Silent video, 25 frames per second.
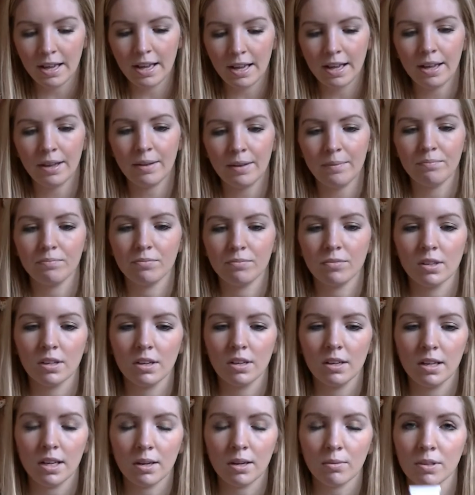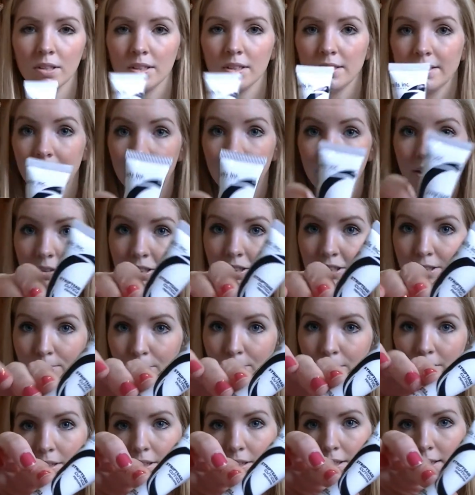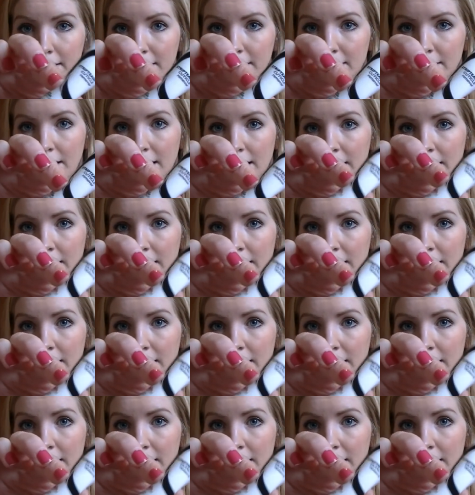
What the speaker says: And I want to see how this works.